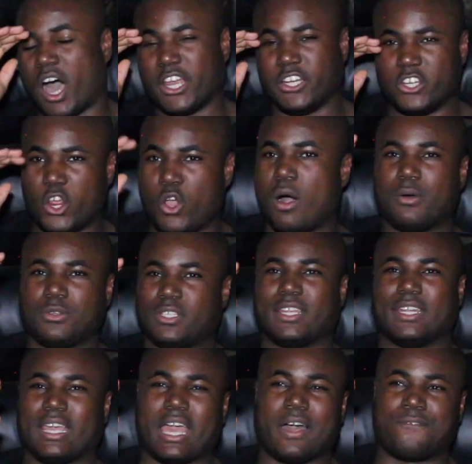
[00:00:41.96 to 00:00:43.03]
I knew I was
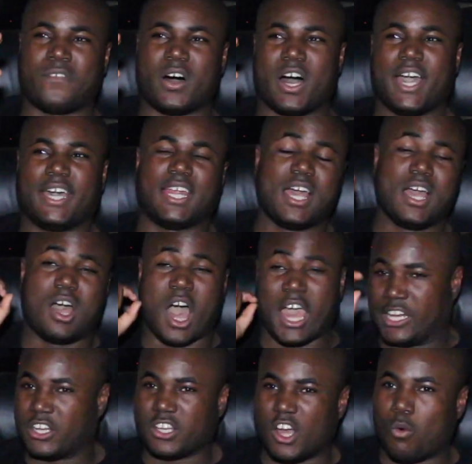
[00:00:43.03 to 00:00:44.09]
gonna get fired. I
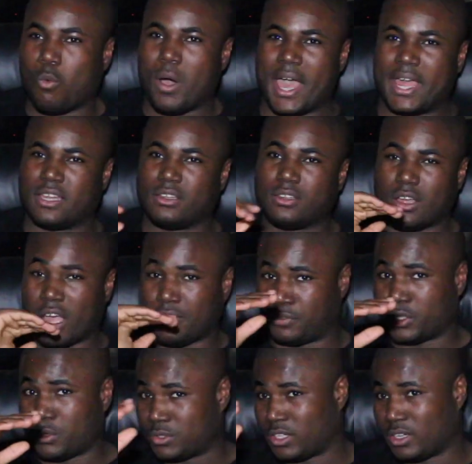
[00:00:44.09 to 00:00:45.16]
didn't know when, I
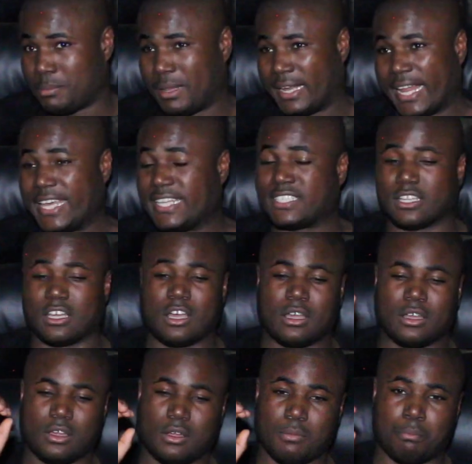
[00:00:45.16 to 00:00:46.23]
thought it was gonna be
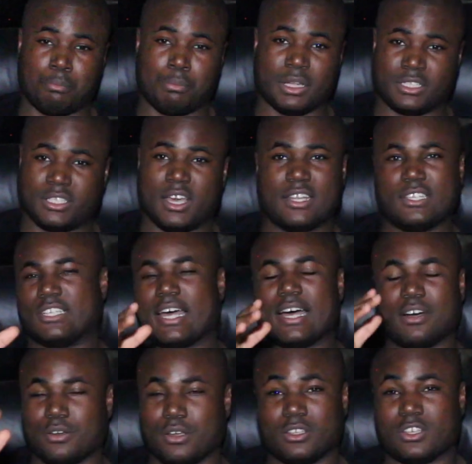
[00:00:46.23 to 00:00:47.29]
later, but turns
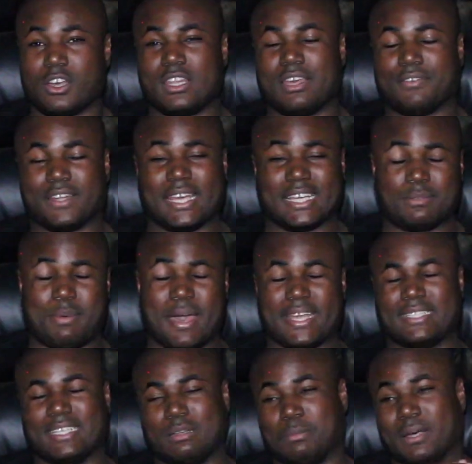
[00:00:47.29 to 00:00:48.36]
out it was earlier than I
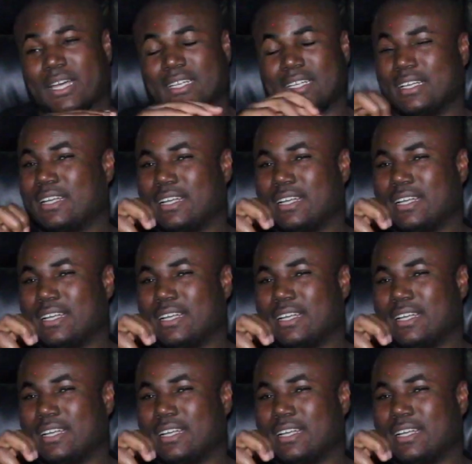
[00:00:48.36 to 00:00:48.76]
expected, but